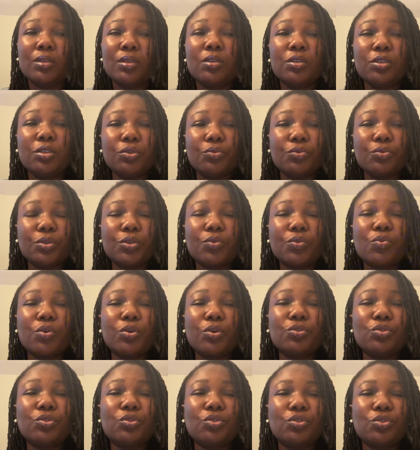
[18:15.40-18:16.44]
you would
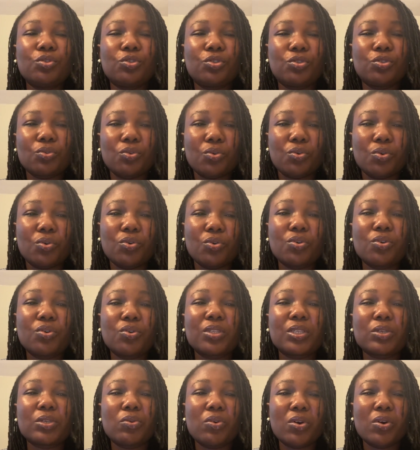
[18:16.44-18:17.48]
want to show your
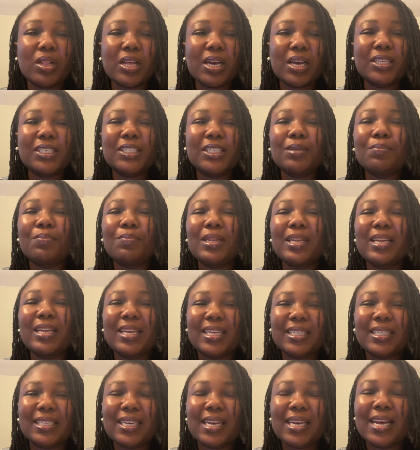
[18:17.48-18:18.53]
scholarship
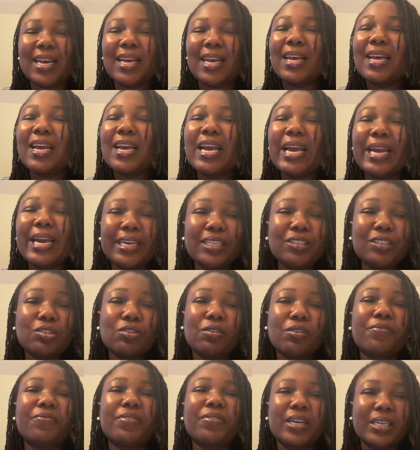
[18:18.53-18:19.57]
letter and
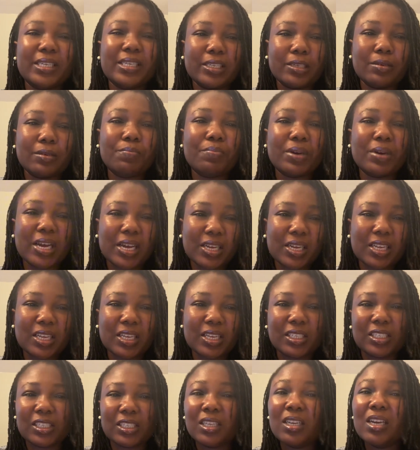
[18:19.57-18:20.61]
your funding
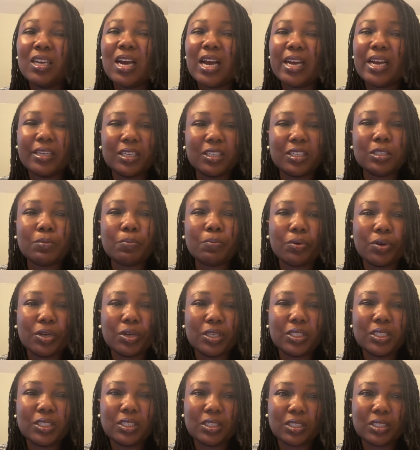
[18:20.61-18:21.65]
package at this
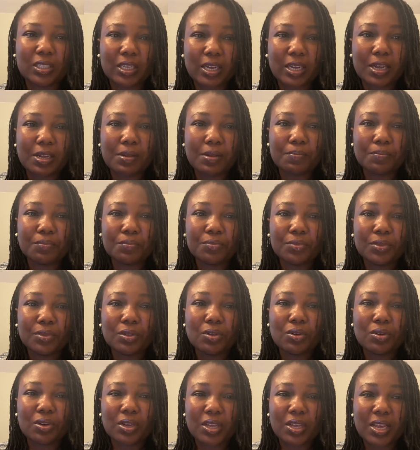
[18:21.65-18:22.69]
point in time.
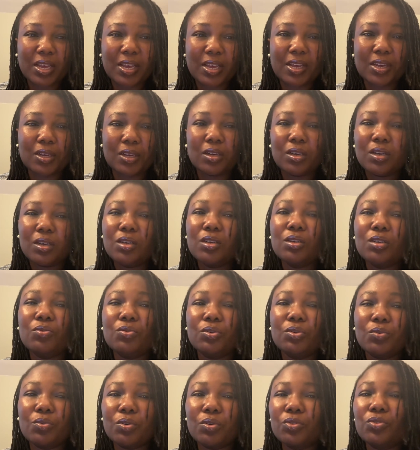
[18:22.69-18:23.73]
Okay, you
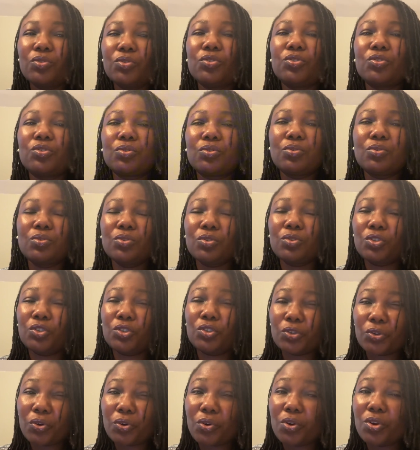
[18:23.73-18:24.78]
would want to
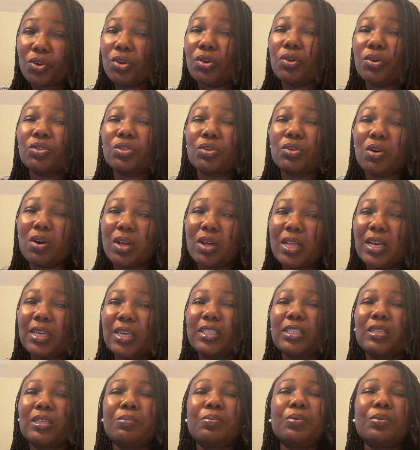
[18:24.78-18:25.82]
show your
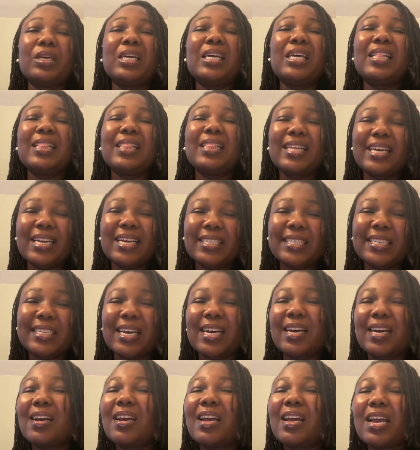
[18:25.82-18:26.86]
scholarship
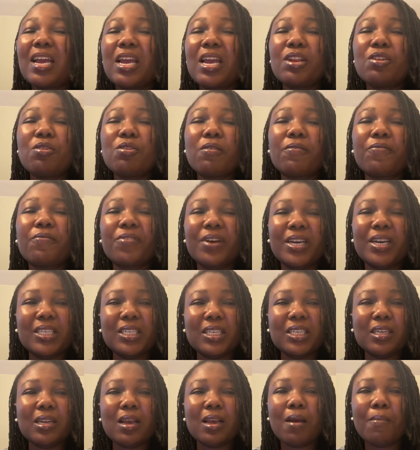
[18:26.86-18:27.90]
letter and your
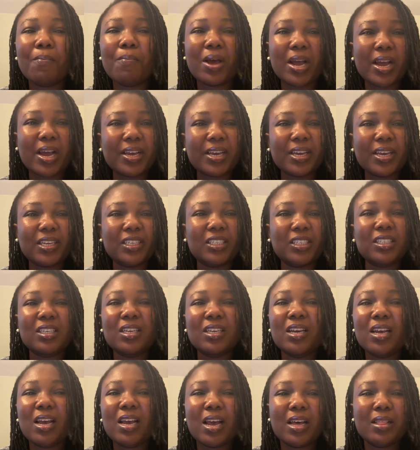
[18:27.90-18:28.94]
funding package
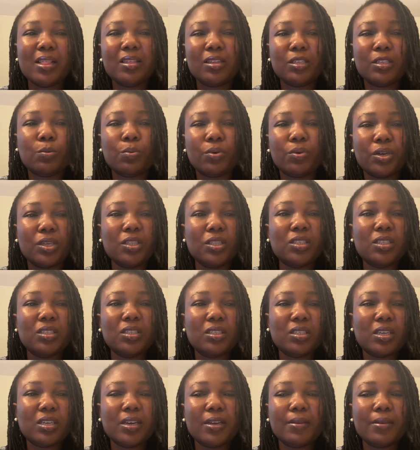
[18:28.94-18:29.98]
at this point in
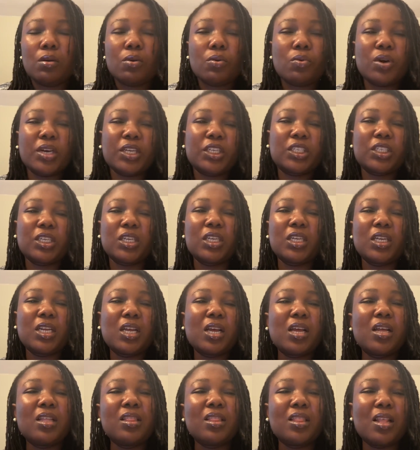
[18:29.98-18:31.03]
time.
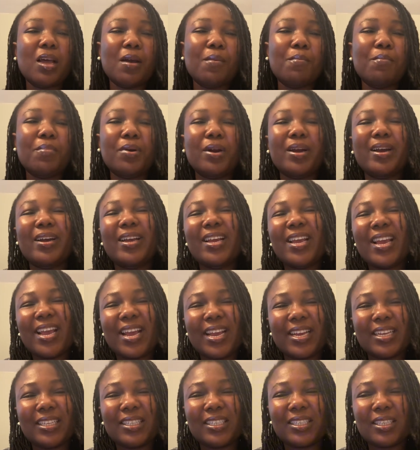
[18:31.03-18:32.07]
Question number
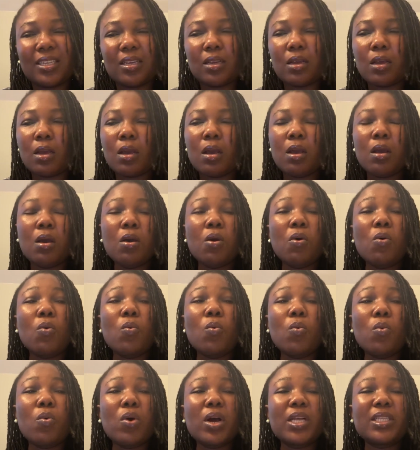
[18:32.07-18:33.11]
8.
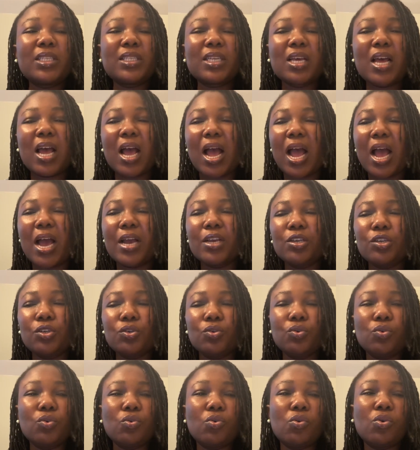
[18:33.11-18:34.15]
What are
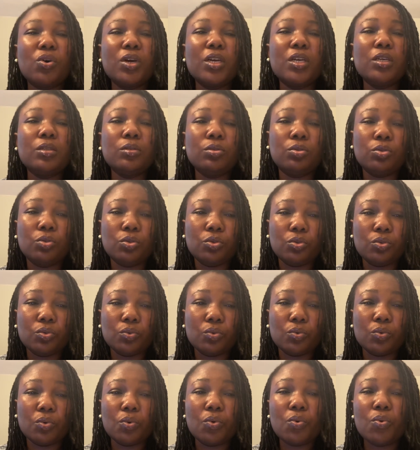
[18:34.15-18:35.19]
you going to
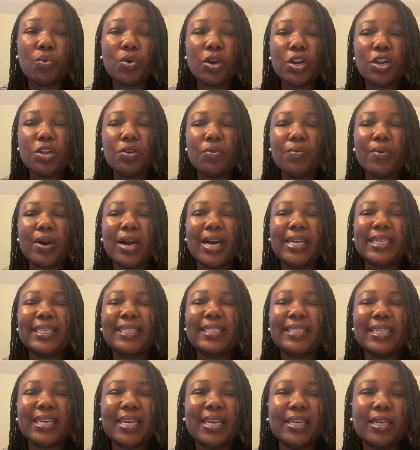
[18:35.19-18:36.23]
do when you are
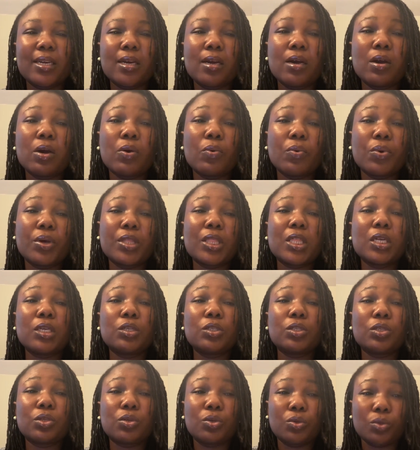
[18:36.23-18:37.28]
done with
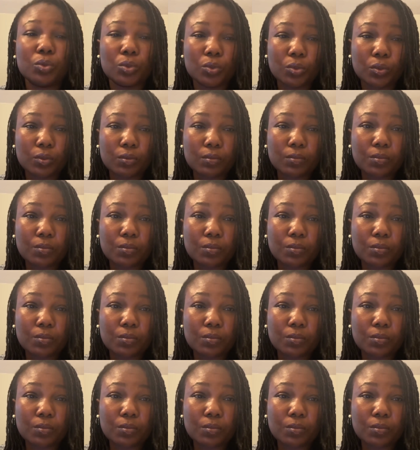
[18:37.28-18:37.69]
school?